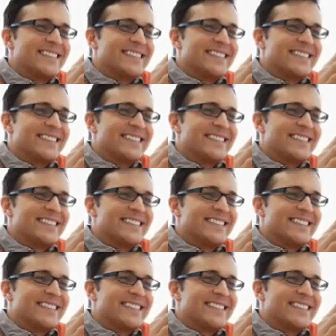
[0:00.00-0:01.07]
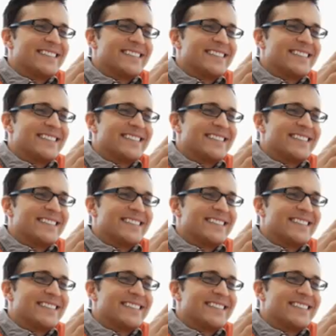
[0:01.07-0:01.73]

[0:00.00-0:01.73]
Nobody speaks.